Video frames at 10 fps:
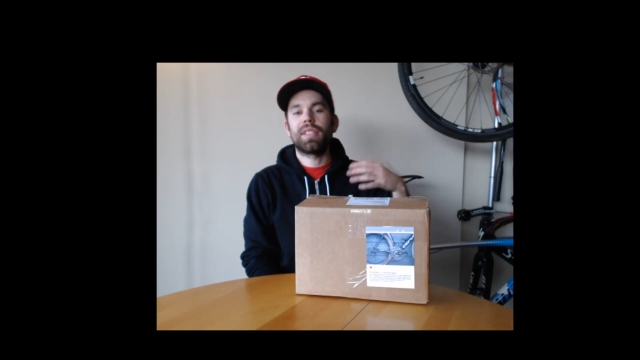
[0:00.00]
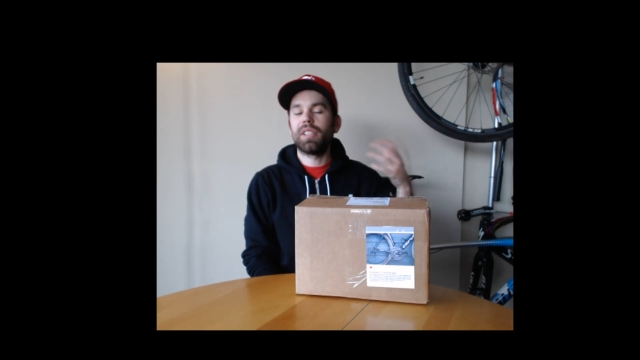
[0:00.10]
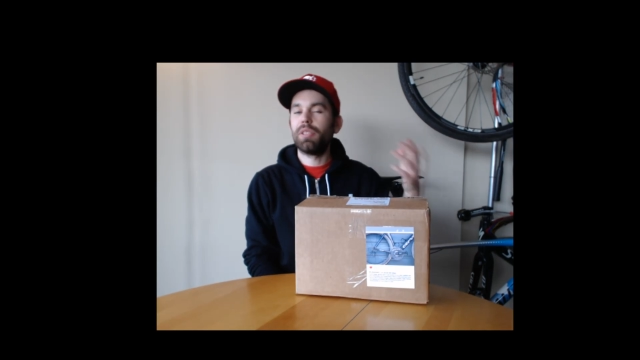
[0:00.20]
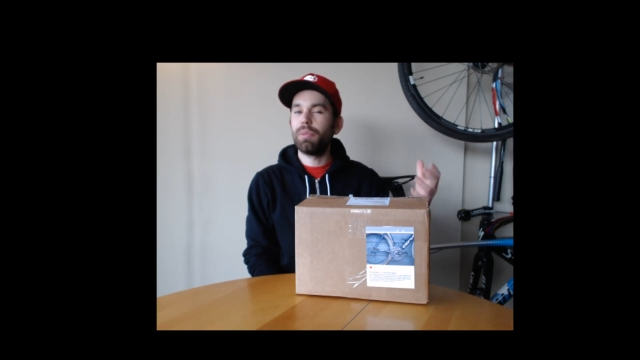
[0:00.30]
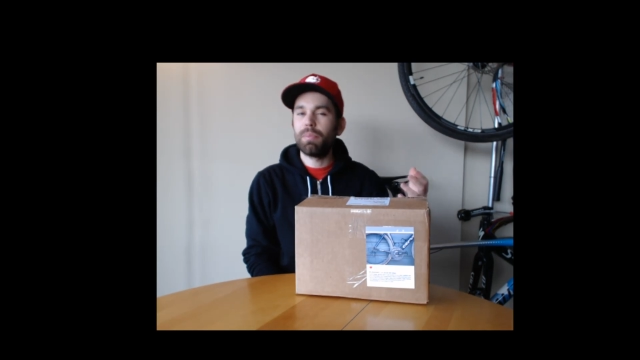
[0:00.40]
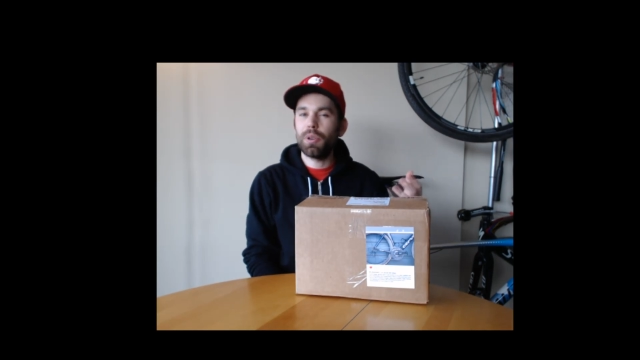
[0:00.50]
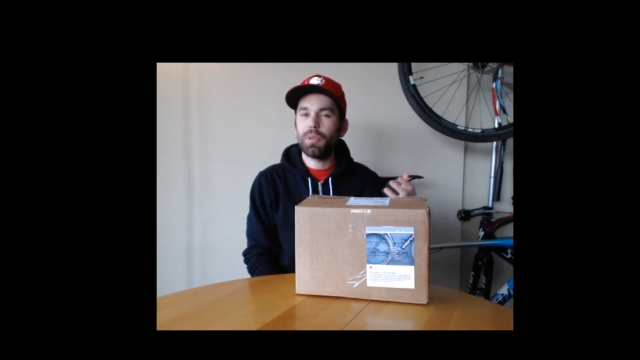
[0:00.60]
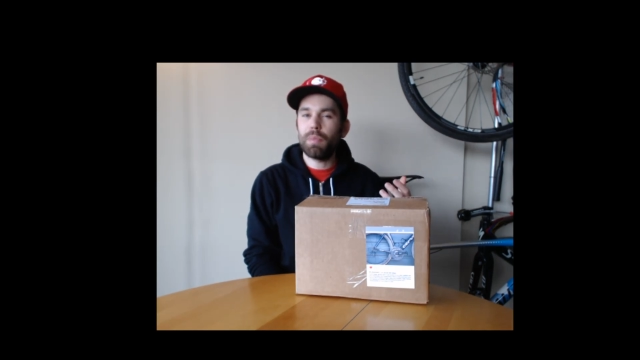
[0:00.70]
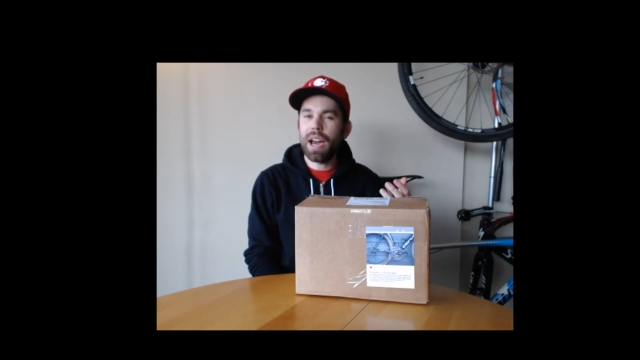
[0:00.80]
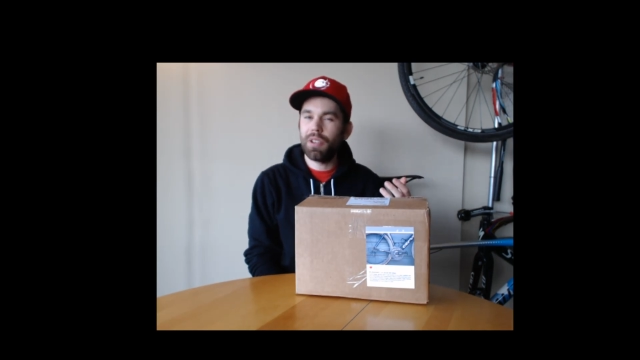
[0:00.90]
a little bit
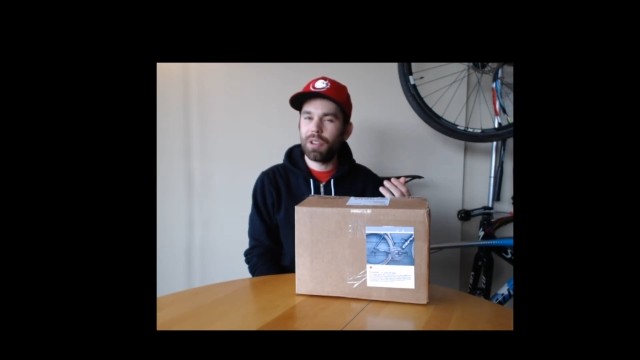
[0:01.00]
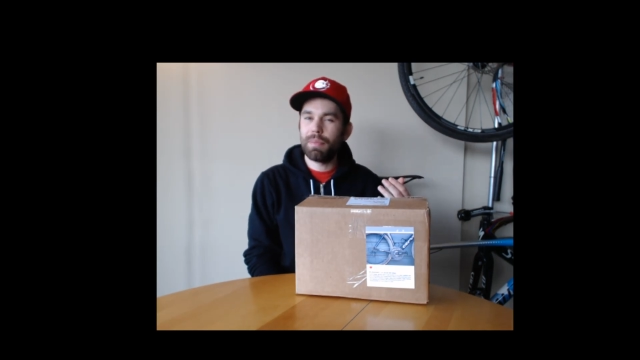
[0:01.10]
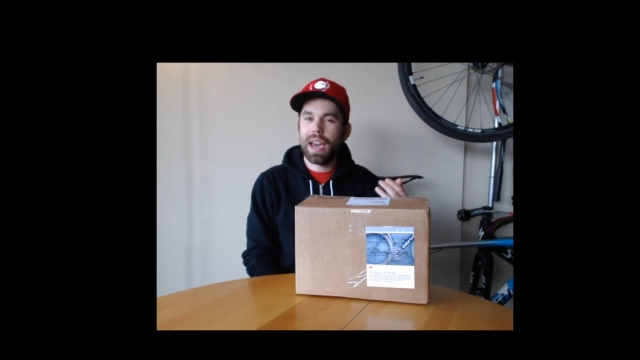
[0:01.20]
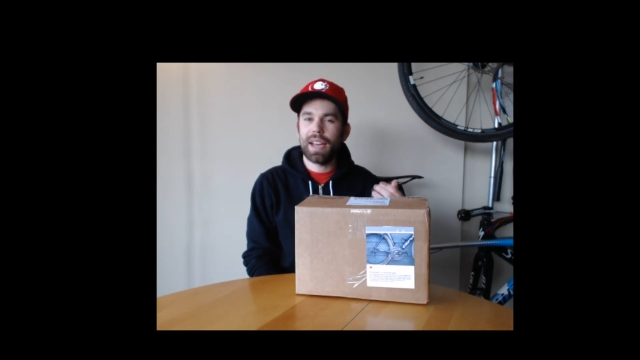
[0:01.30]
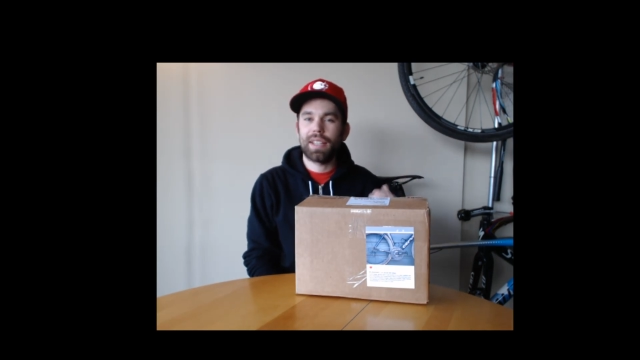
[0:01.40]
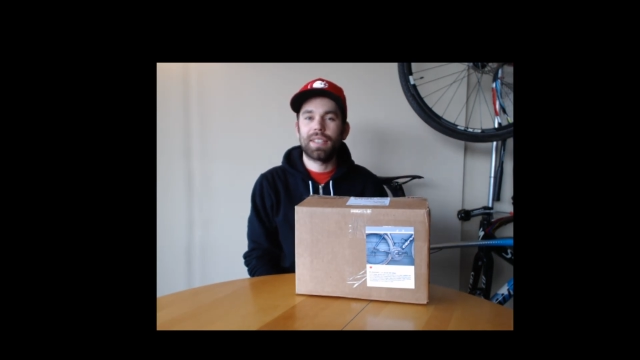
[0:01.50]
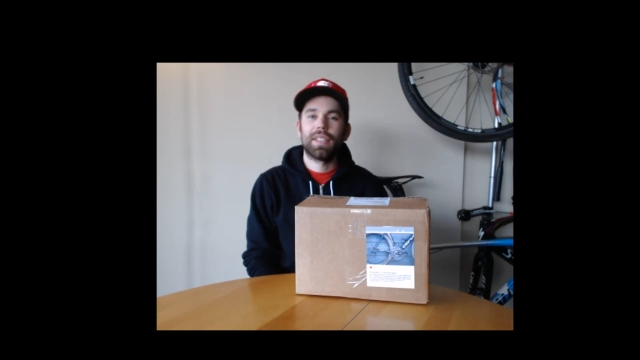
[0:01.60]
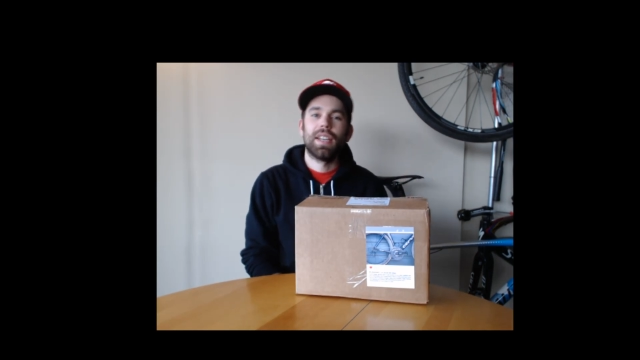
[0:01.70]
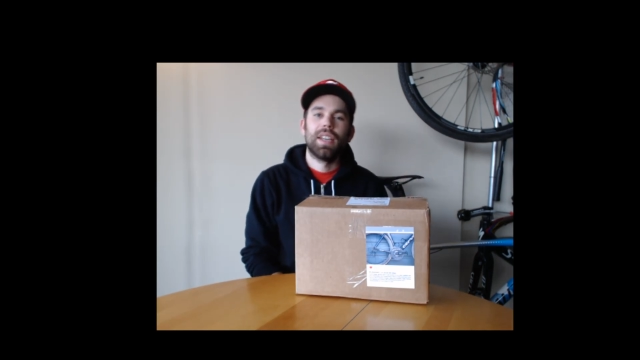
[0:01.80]
about Power2Max.